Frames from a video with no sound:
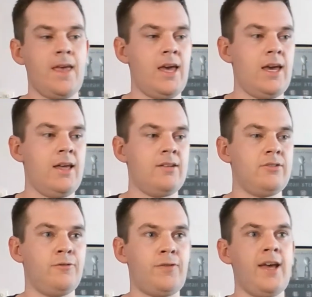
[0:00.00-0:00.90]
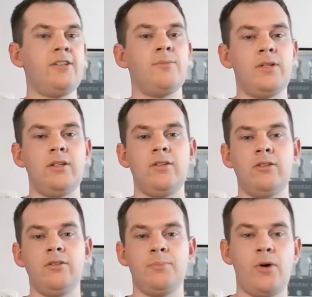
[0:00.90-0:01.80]
and your fandom, and
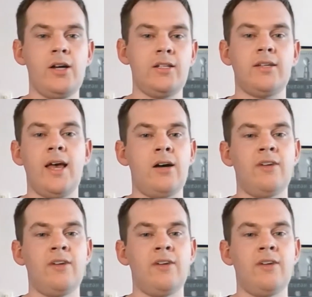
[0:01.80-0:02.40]
you buy your towel.